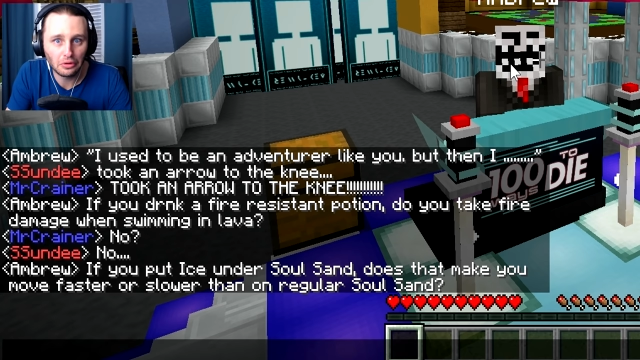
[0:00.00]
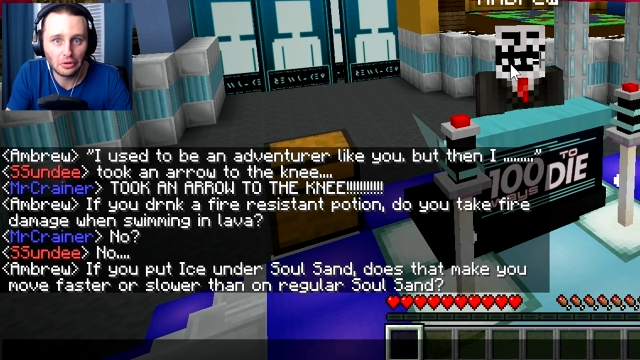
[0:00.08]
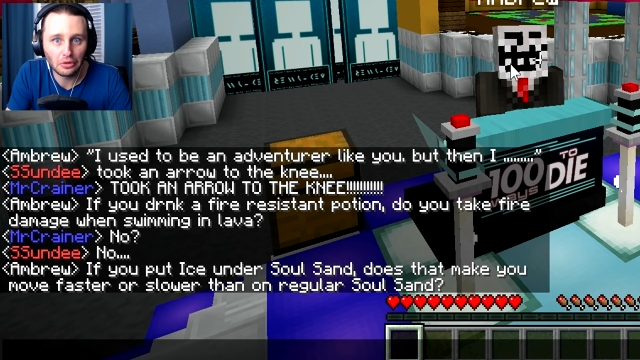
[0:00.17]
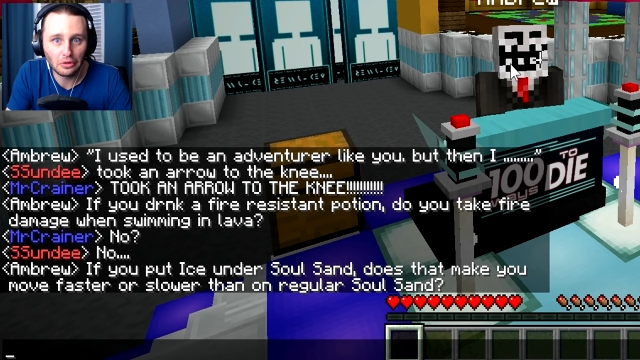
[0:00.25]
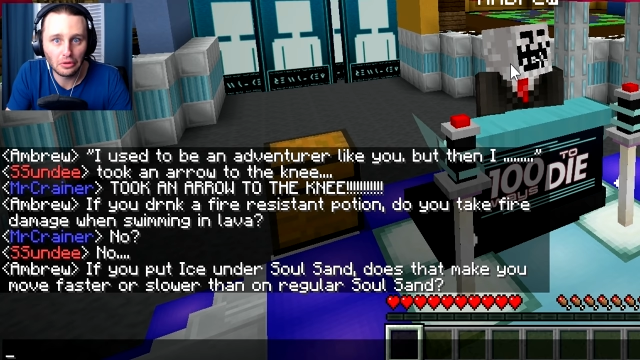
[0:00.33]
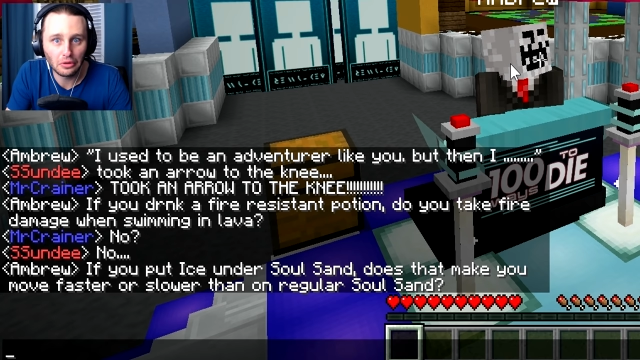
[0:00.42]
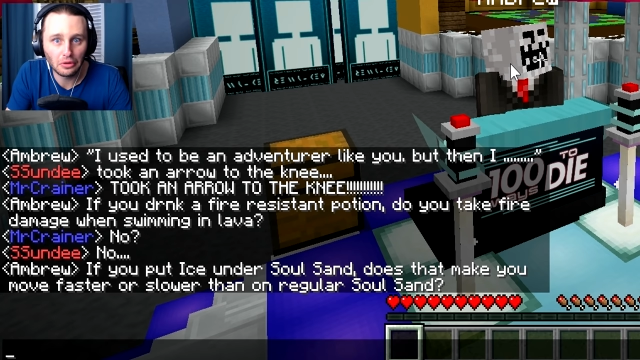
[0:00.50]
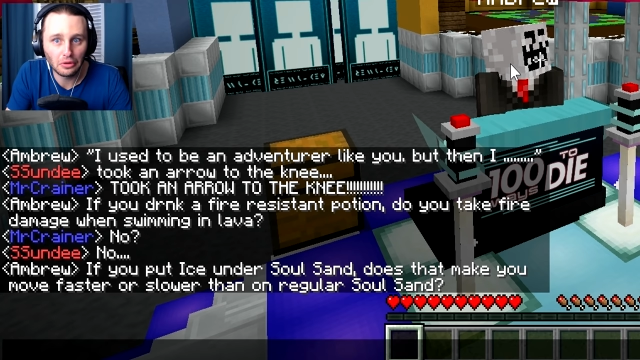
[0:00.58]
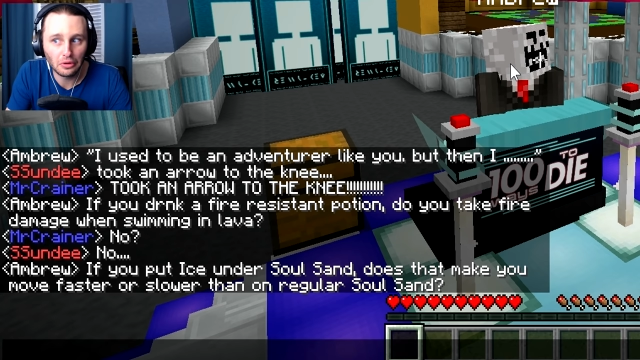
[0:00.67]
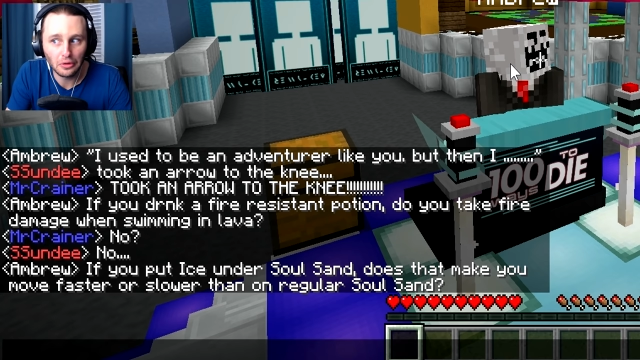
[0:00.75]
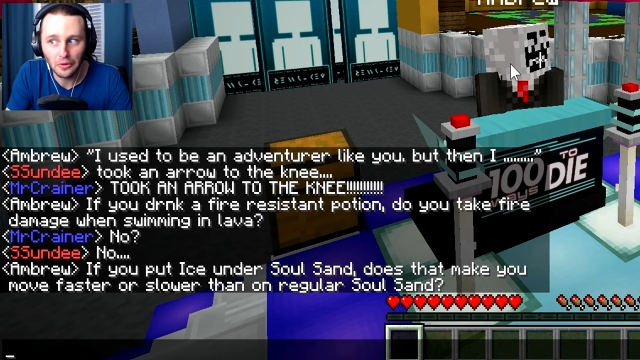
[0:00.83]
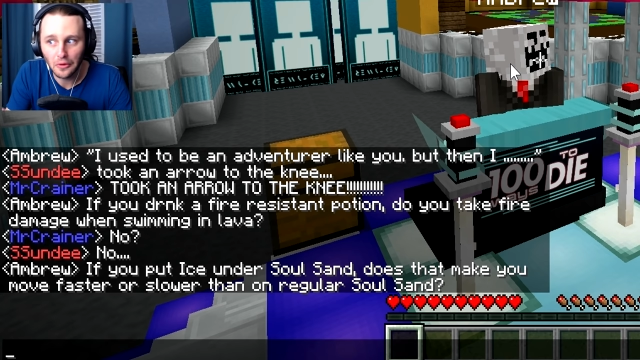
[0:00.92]

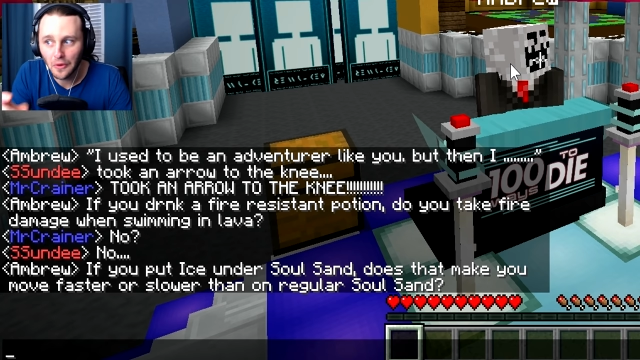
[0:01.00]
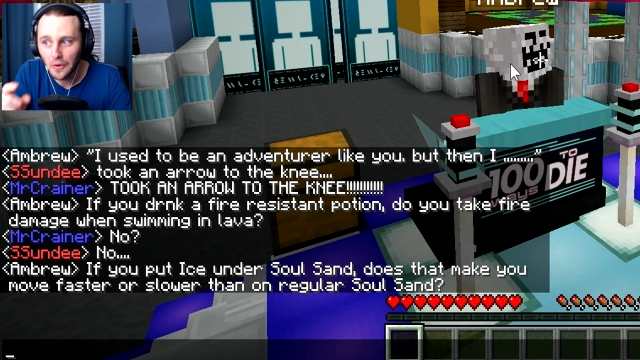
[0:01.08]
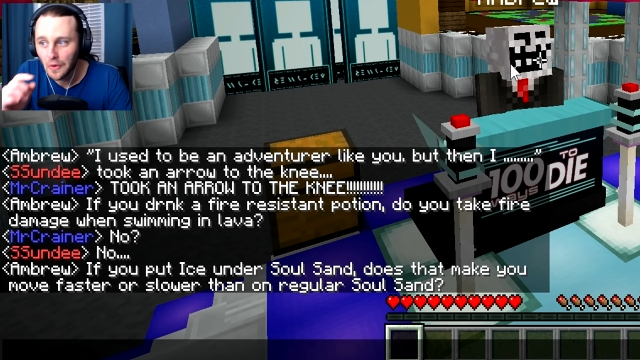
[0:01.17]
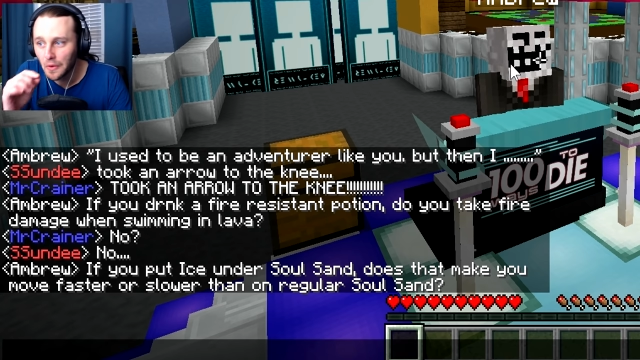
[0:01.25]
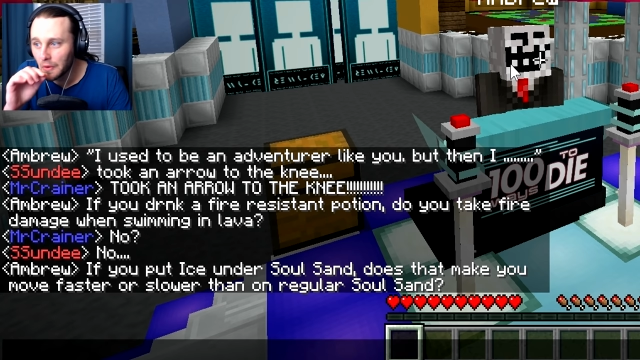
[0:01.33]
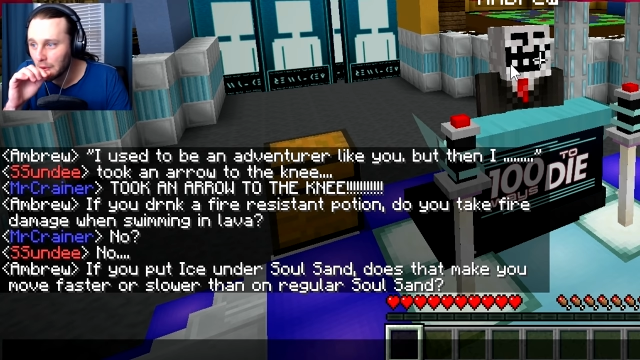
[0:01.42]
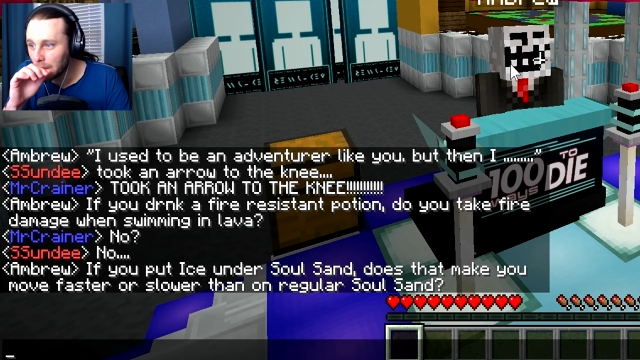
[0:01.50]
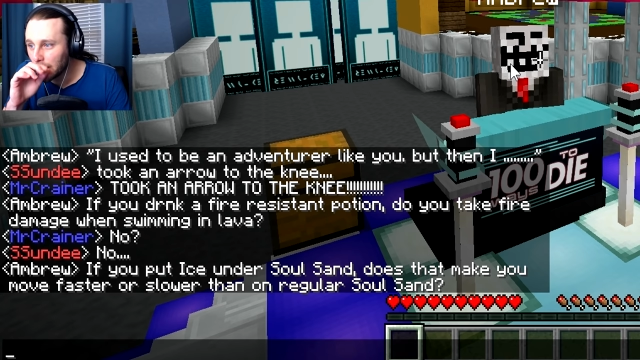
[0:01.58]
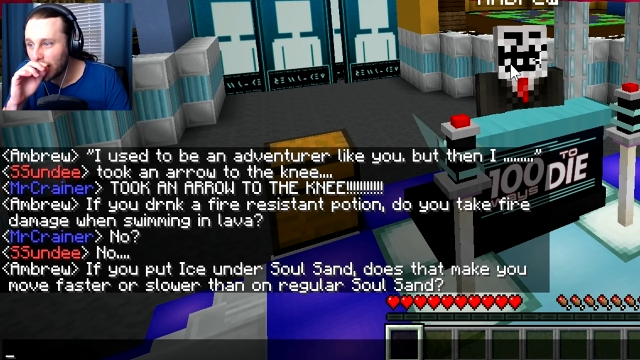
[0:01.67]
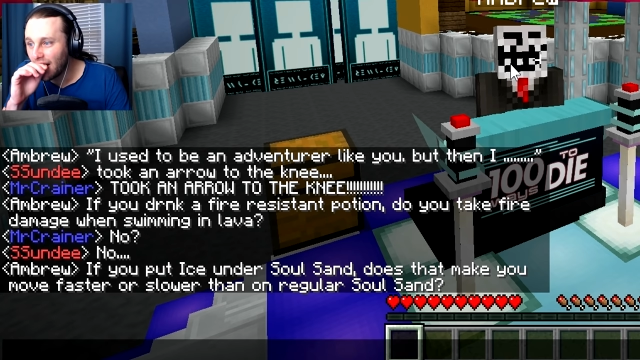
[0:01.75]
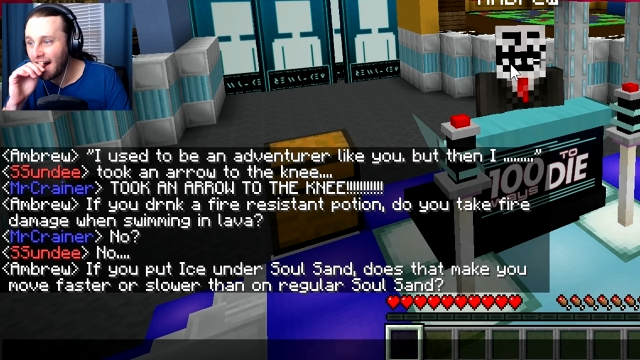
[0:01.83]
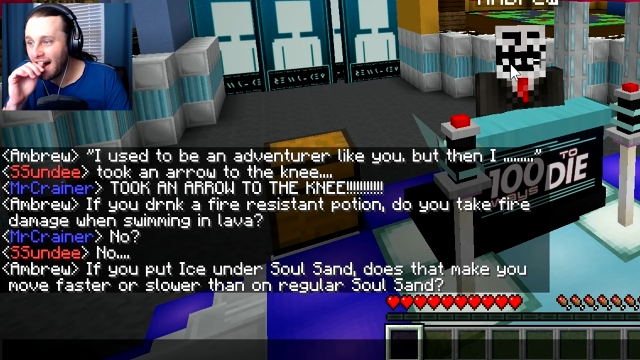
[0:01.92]

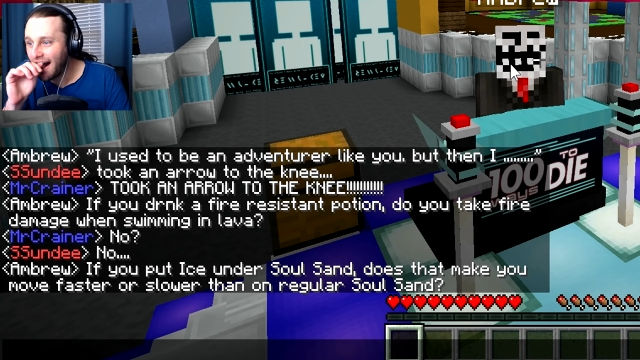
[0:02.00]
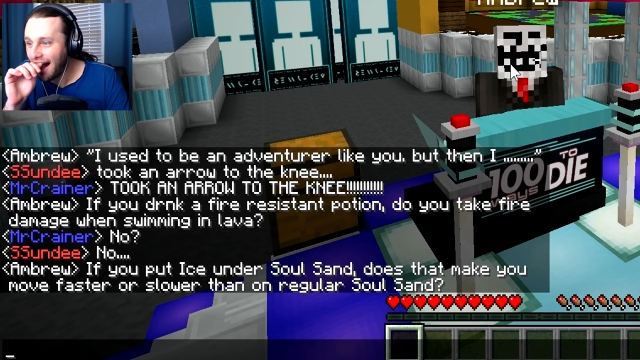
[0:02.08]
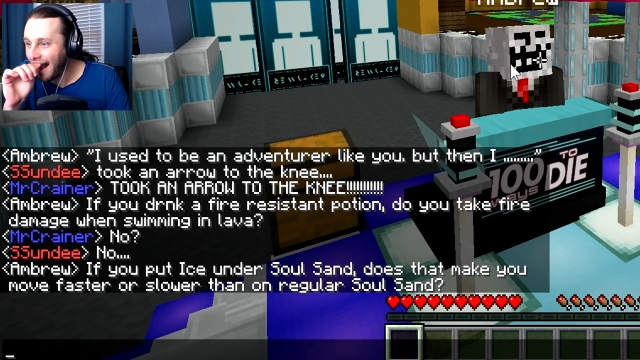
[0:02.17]
(silence)